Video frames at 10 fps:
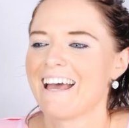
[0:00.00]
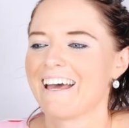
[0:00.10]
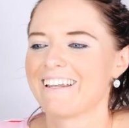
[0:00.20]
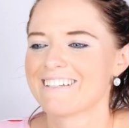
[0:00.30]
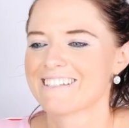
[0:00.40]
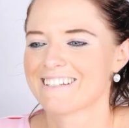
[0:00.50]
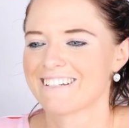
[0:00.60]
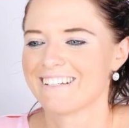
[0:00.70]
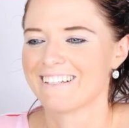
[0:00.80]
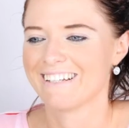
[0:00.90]
And
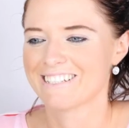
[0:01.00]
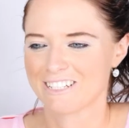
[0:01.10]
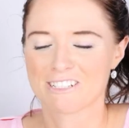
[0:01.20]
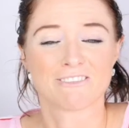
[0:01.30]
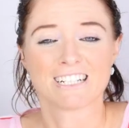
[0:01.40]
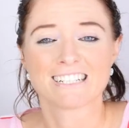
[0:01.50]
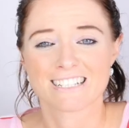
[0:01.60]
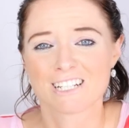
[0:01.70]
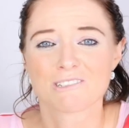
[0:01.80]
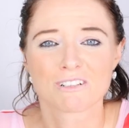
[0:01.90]
it just really
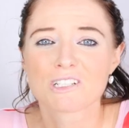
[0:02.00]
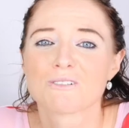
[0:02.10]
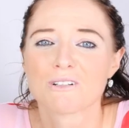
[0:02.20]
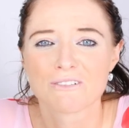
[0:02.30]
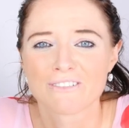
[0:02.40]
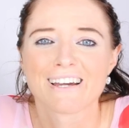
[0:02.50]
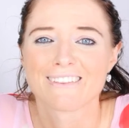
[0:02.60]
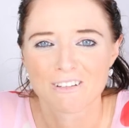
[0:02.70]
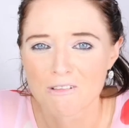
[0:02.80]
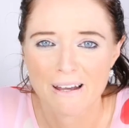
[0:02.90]
does restore your
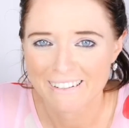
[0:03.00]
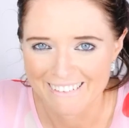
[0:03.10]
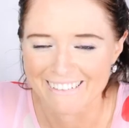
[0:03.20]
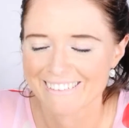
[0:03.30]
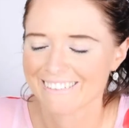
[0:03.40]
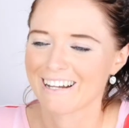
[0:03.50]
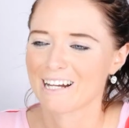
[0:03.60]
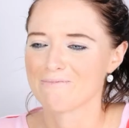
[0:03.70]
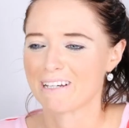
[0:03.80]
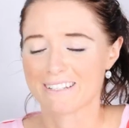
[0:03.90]
faith in humanity.
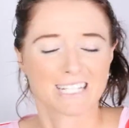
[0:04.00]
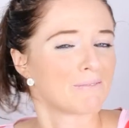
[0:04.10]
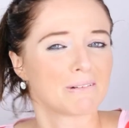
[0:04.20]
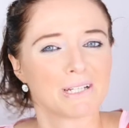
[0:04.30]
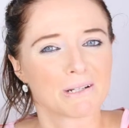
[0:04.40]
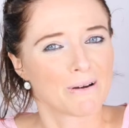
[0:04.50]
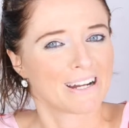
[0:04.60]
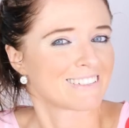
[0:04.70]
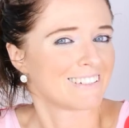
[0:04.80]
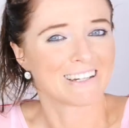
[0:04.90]
And it's something we can
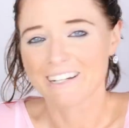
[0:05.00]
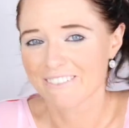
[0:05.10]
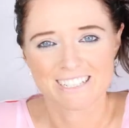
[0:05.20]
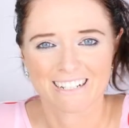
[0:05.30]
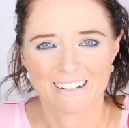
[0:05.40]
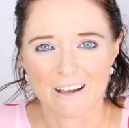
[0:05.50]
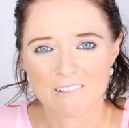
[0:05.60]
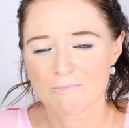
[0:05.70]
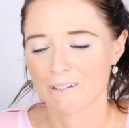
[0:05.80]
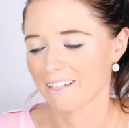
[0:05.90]
practice in our everyday
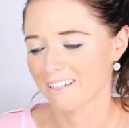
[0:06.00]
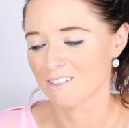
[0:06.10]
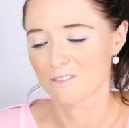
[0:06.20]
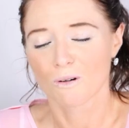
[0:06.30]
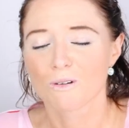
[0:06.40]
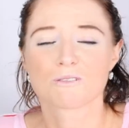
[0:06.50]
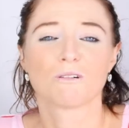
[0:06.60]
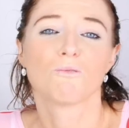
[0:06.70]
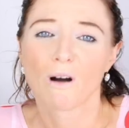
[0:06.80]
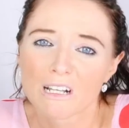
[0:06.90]
lives, but is also
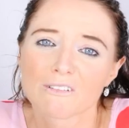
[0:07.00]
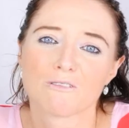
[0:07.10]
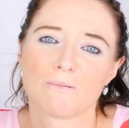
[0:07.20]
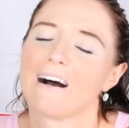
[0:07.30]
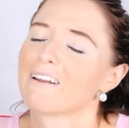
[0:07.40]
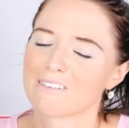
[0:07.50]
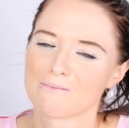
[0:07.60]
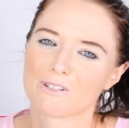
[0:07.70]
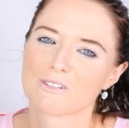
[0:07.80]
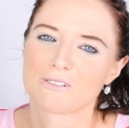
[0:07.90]
a wonderful part of the
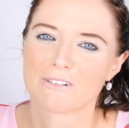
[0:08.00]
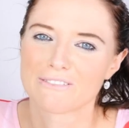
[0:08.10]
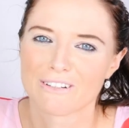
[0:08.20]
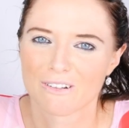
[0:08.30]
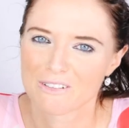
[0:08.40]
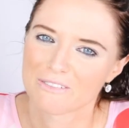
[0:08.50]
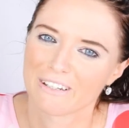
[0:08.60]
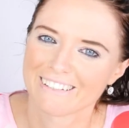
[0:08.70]
Montessori philosophy.